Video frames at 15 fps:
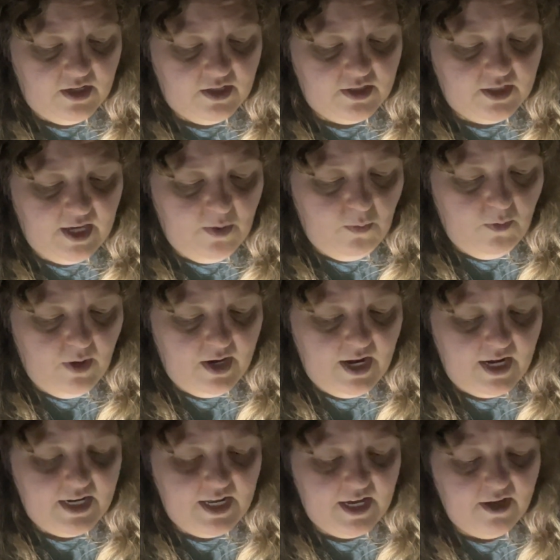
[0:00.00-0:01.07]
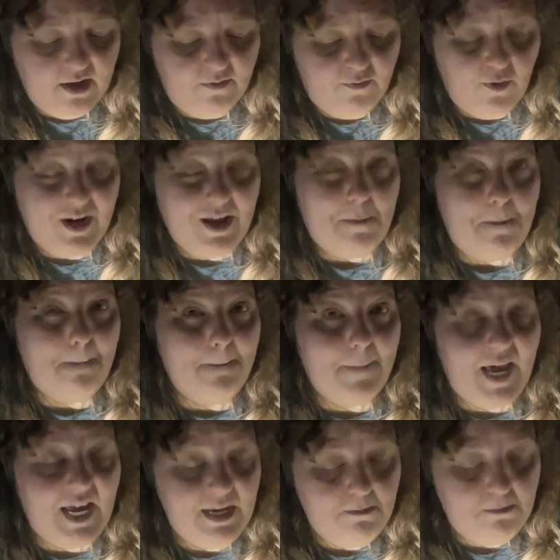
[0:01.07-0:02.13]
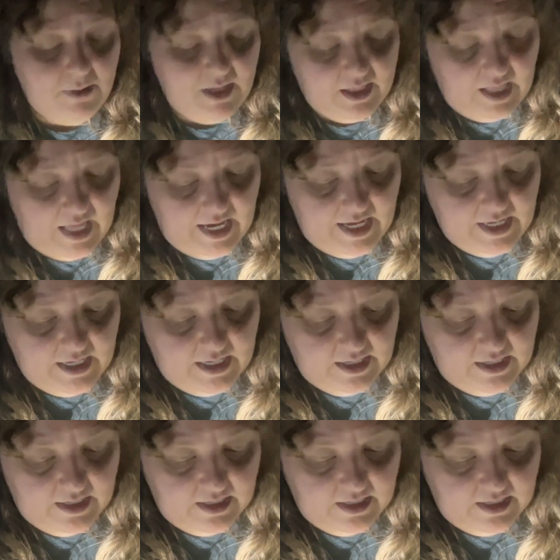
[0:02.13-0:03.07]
To get one idea of what it might be like,